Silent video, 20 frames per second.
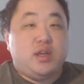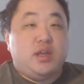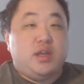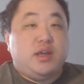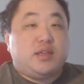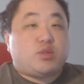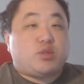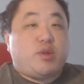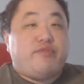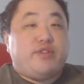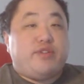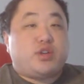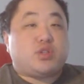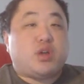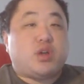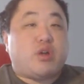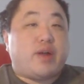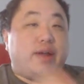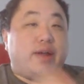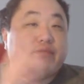So I figured,
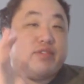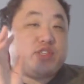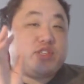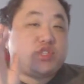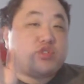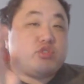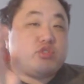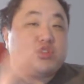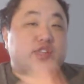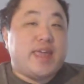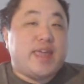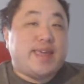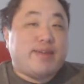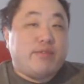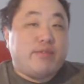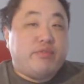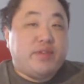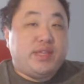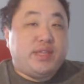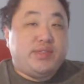all right, let's take
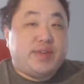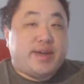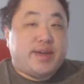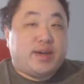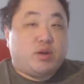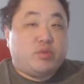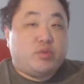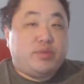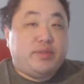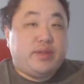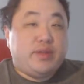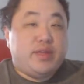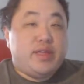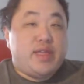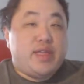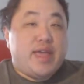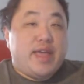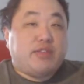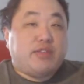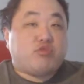everything down
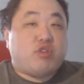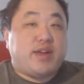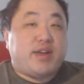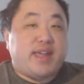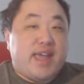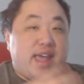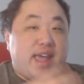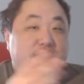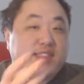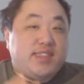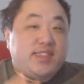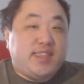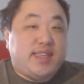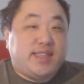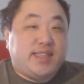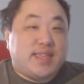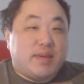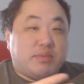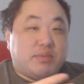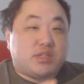and try
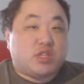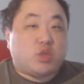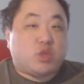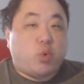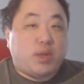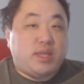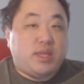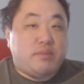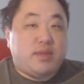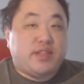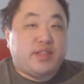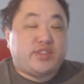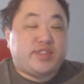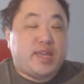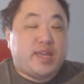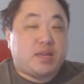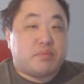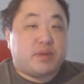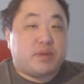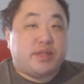editing them into 20 minute
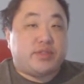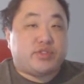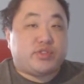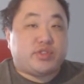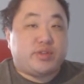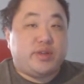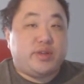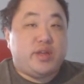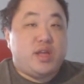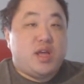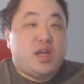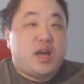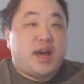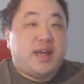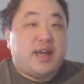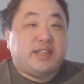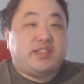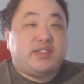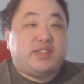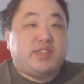segments.
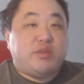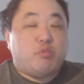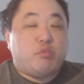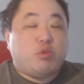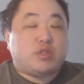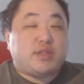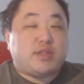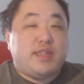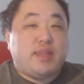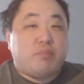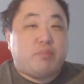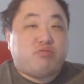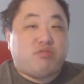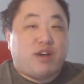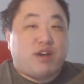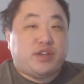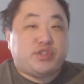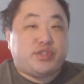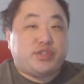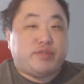I was in the
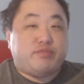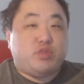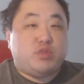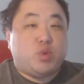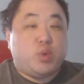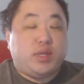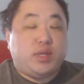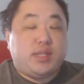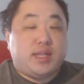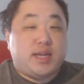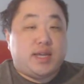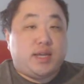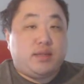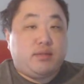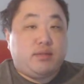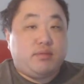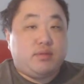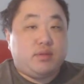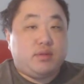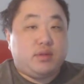process of doing
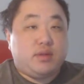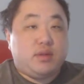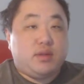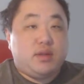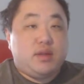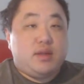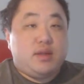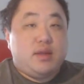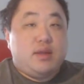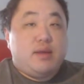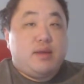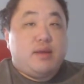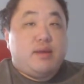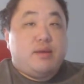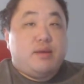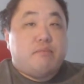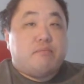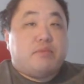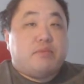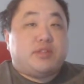that,
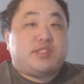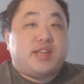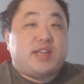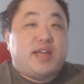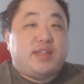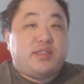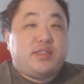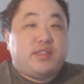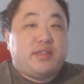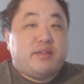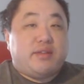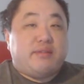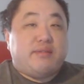but then